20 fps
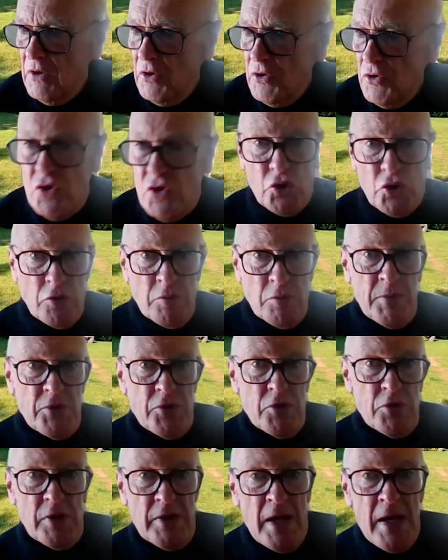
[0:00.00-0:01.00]
you shouldn't be
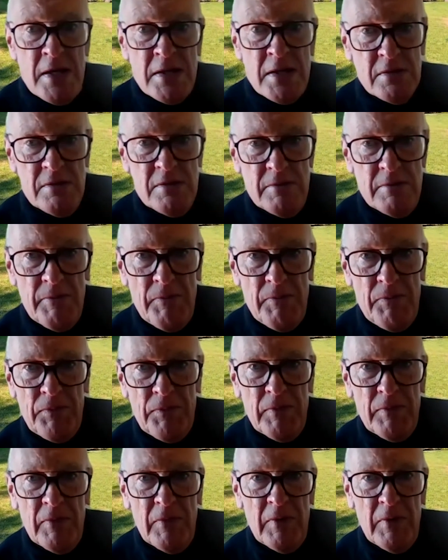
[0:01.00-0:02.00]
doing that.
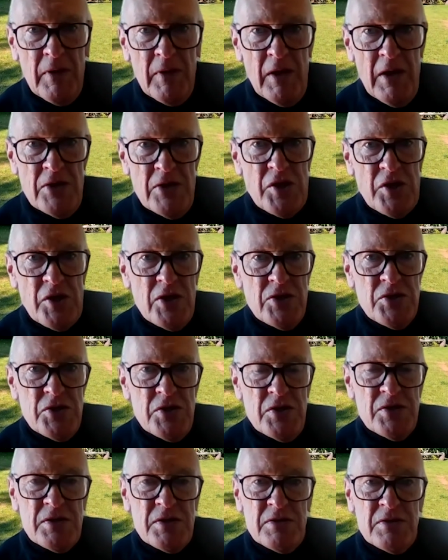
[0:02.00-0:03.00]
Education
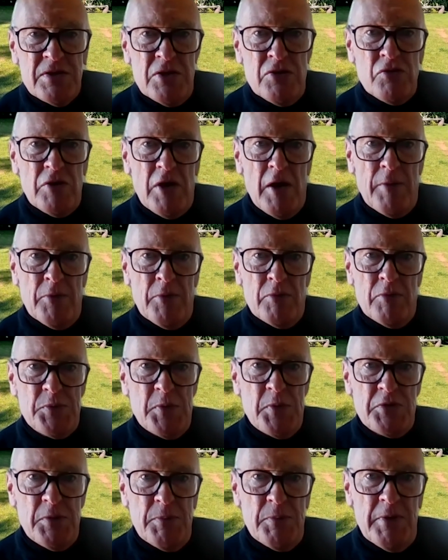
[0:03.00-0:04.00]
is a central government
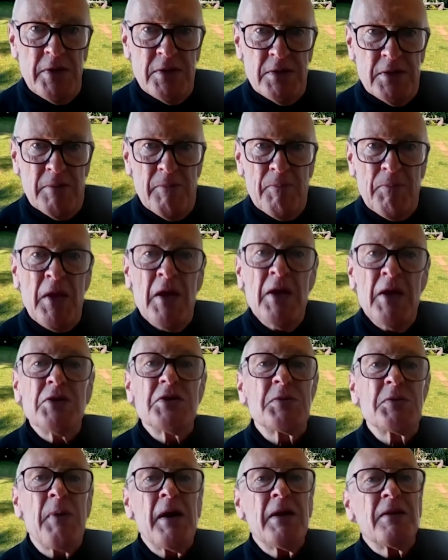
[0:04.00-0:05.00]
responsibility,
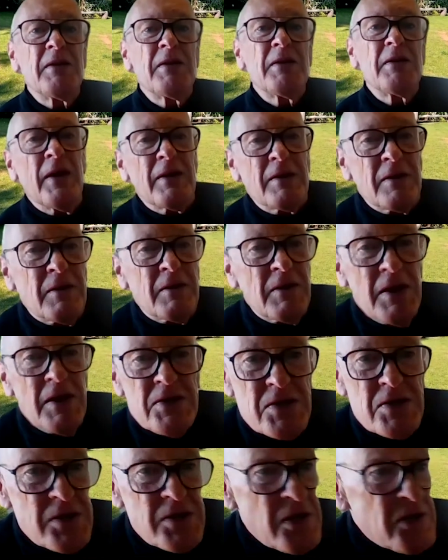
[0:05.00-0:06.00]
despite the fact that the
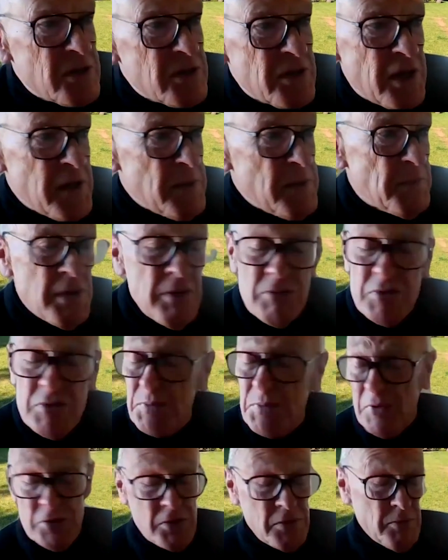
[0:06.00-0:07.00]
legislation he'd been
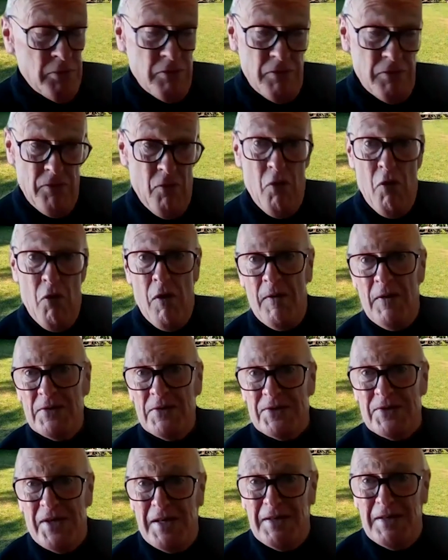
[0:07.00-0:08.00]
responsible for
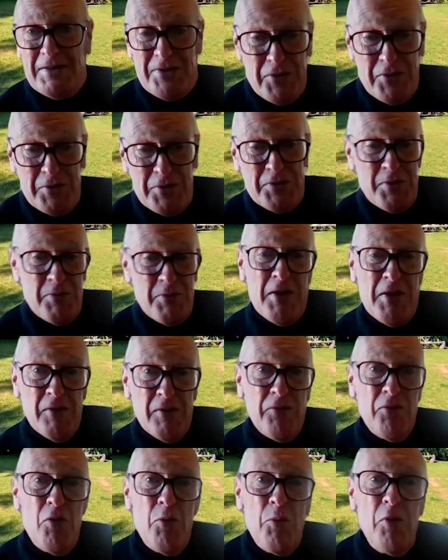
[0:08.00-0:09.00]
said do it around the
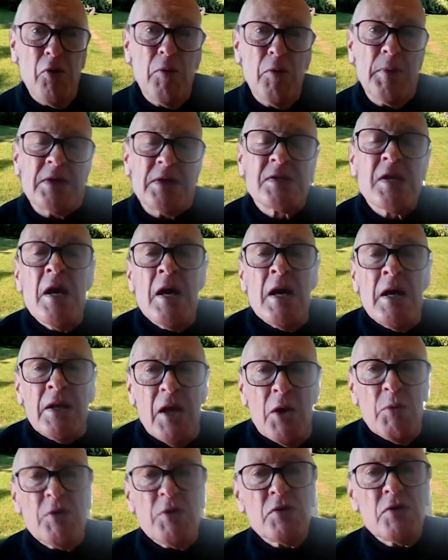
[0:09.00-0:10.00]
4 well-beings.
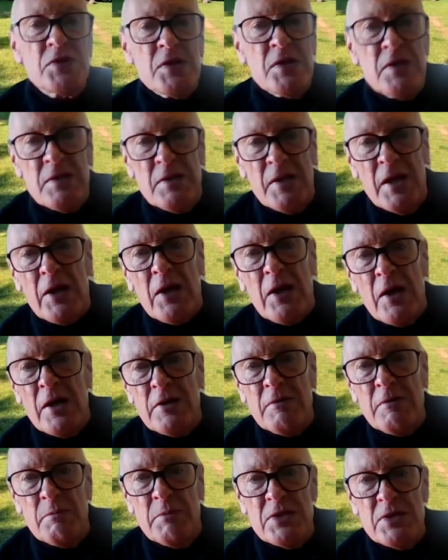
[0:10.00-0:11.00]
Now, when you're sending that
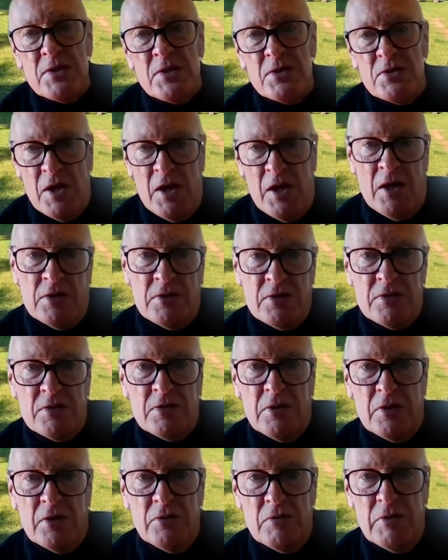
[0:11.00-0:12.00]
kind of message out
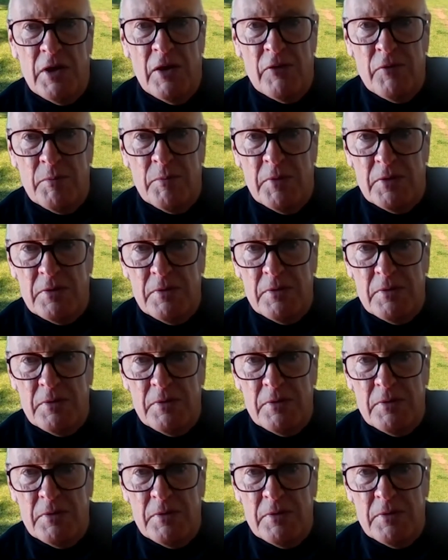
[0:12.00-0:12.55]
to local government,